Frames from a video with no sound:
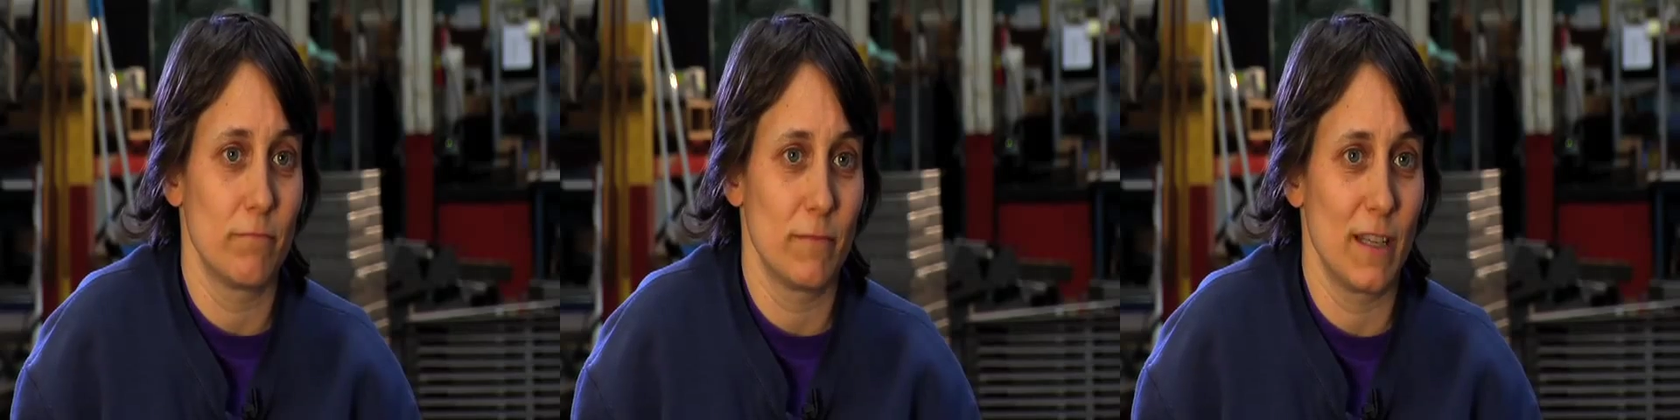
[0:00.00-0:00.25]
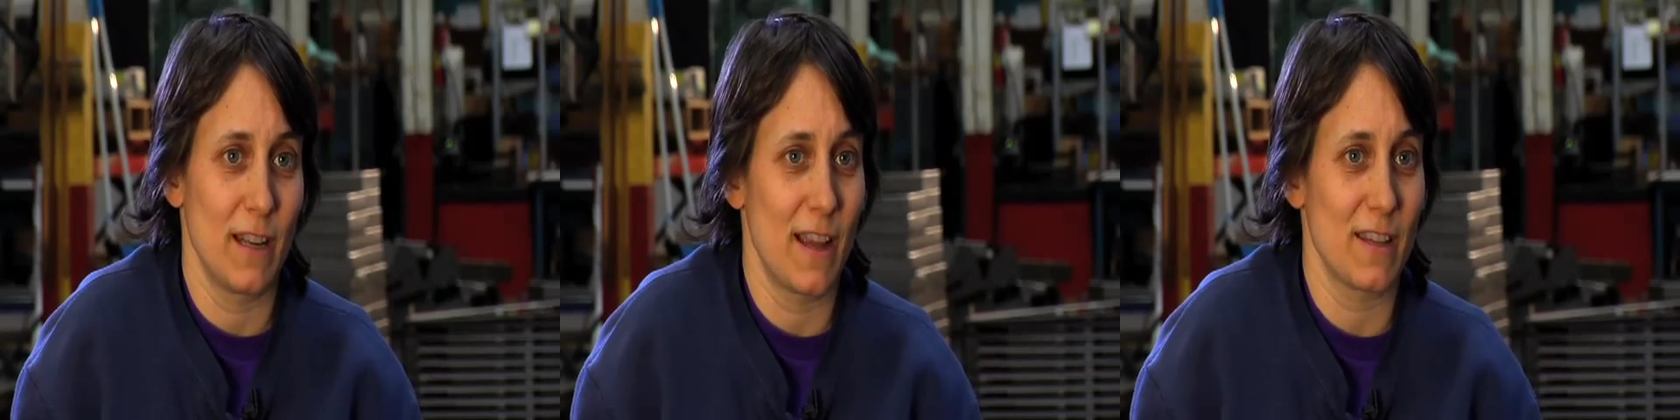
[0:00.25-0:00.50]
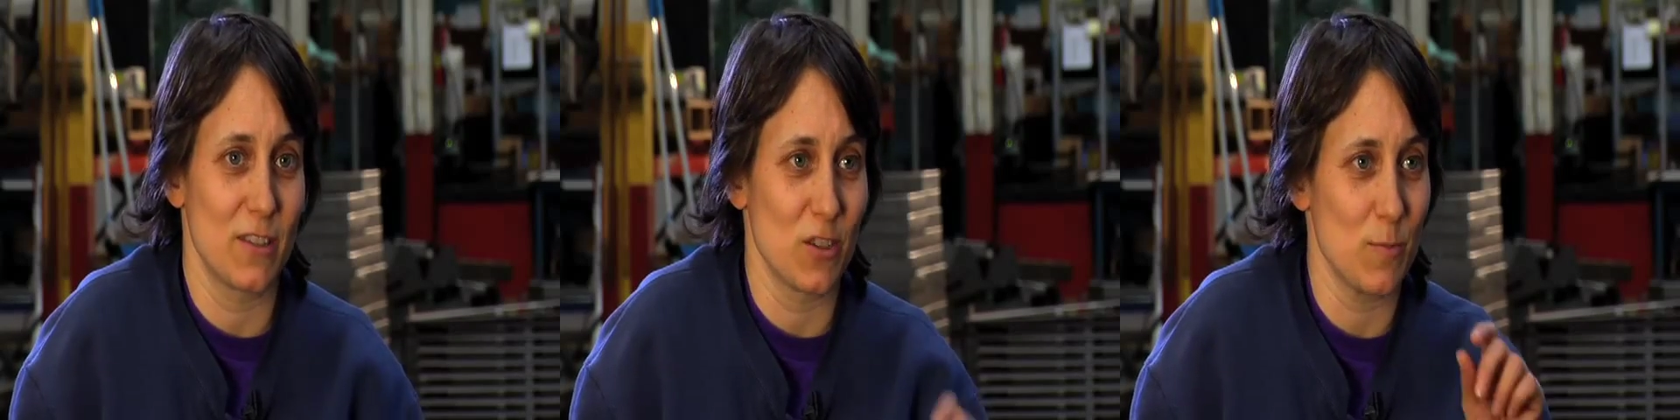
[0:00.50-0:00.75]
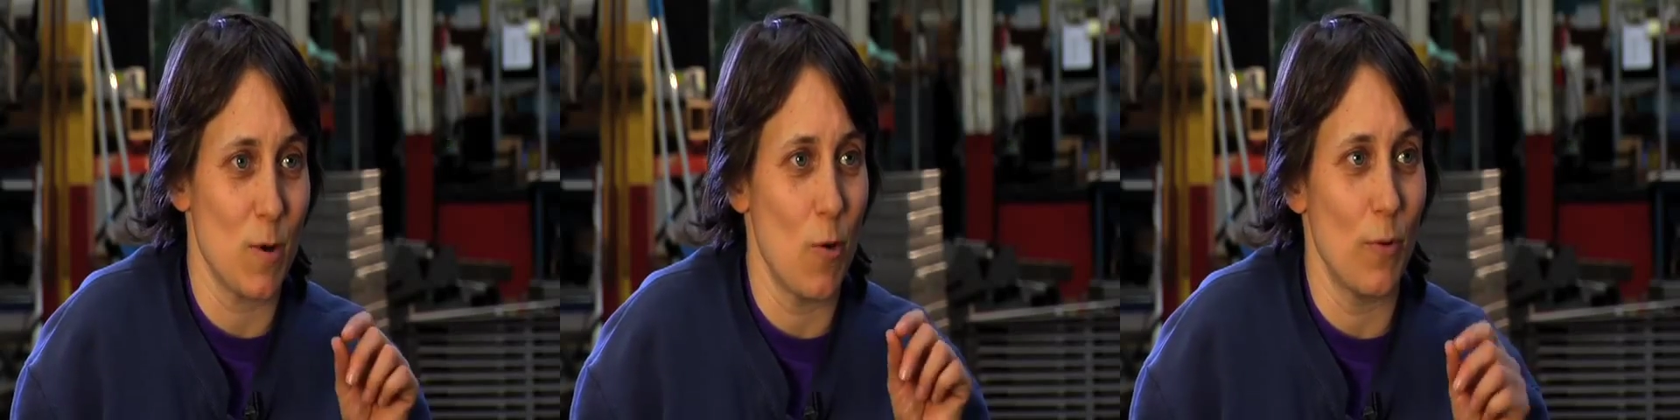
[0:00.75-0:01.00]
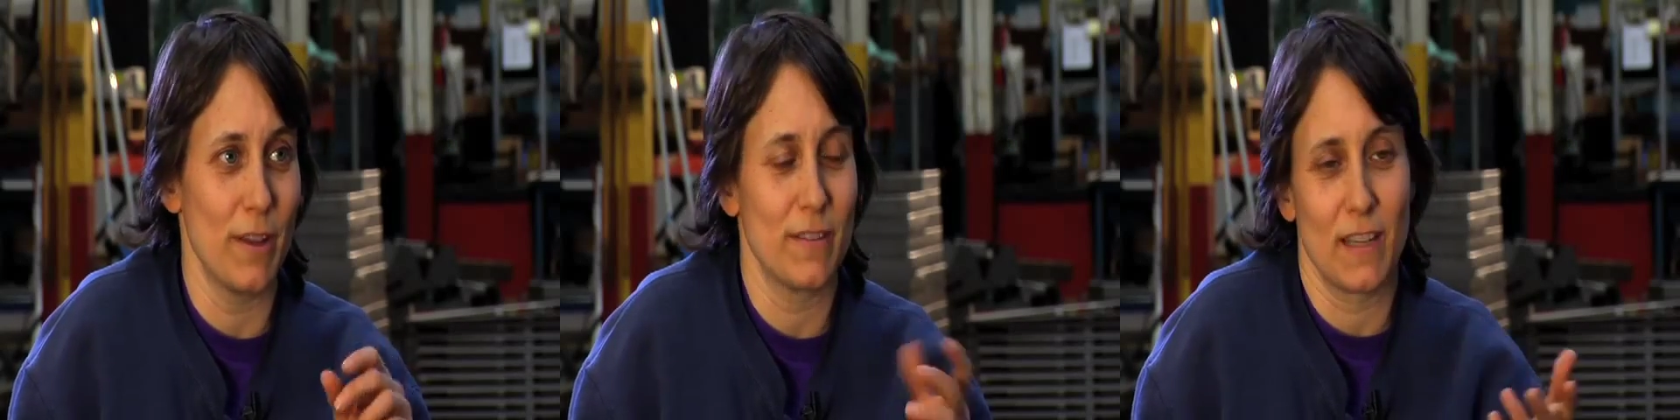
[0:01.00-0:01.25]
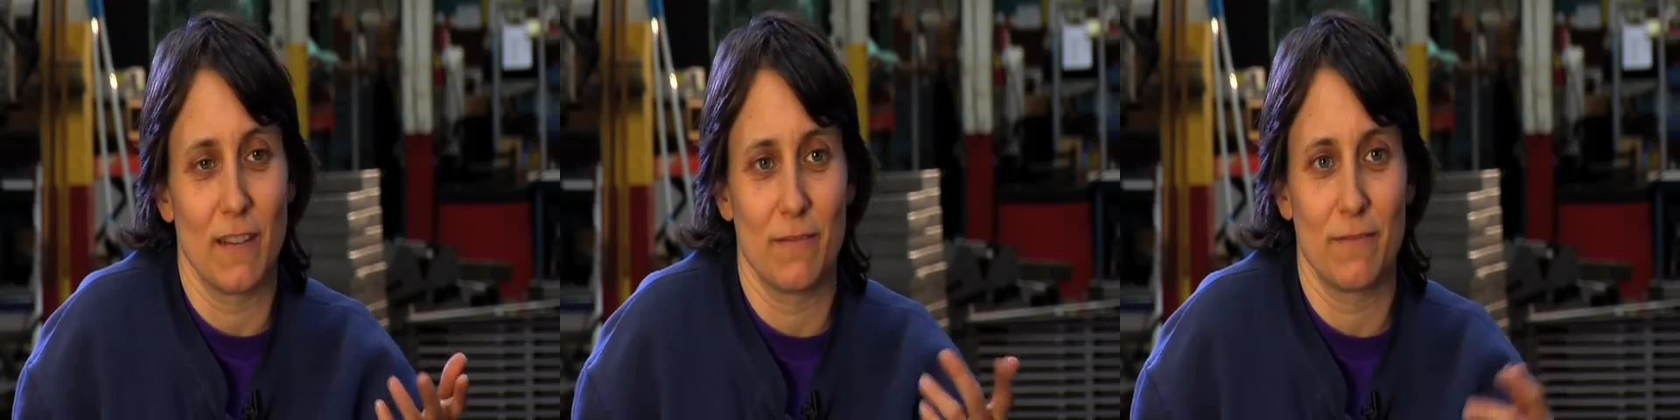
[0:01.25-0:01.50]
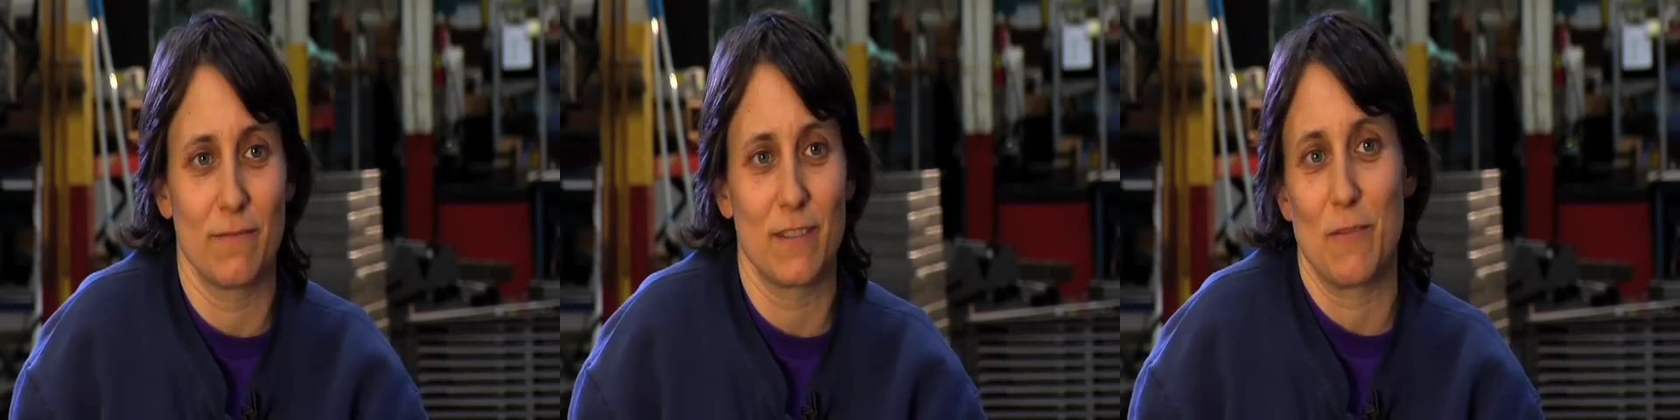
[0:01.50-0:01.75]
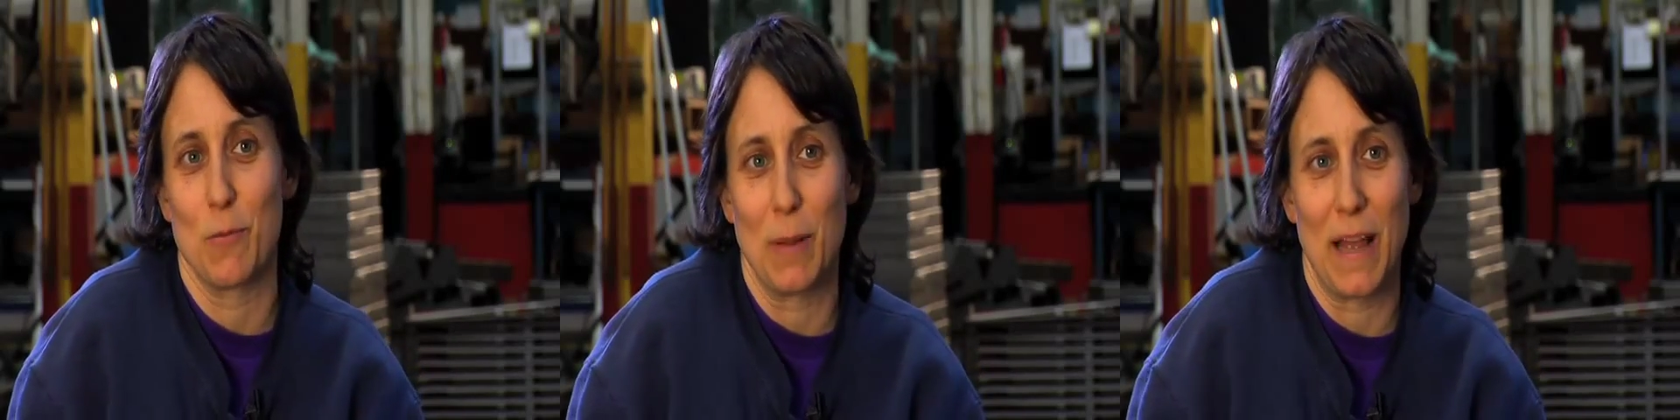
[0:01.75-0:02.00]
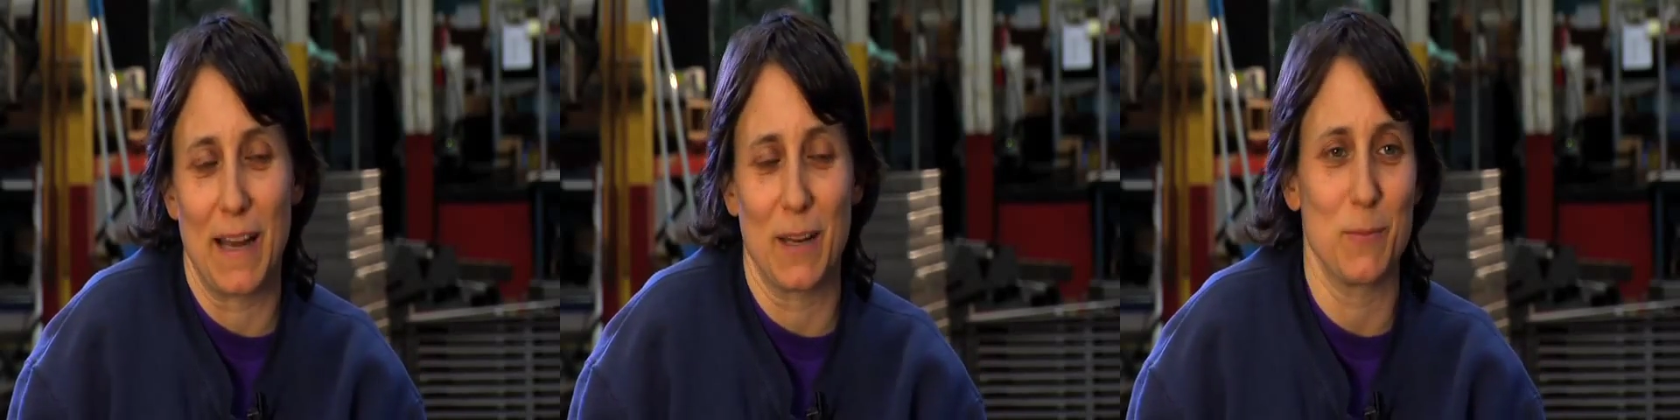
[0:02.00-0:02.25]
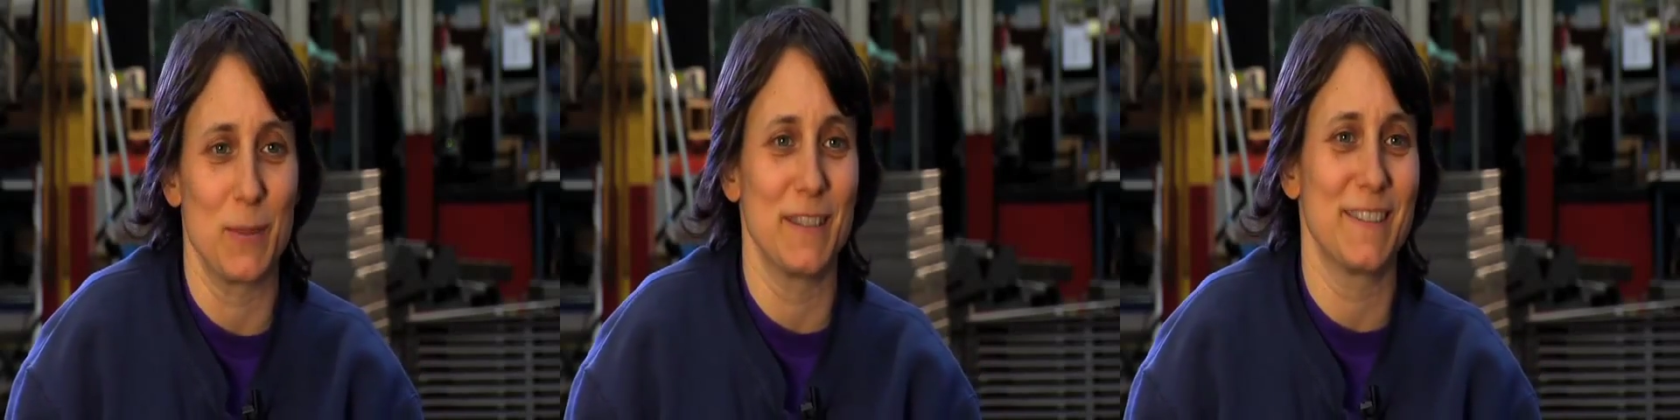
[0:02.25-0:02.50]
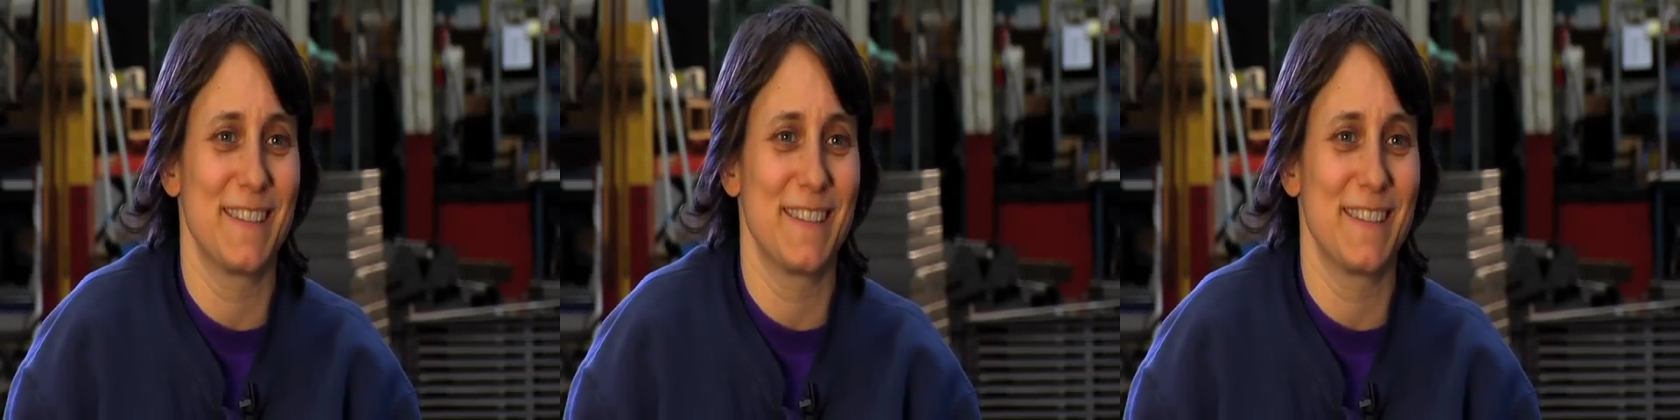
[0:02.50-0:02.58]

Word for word: and I guess in a small way save, save the planet. But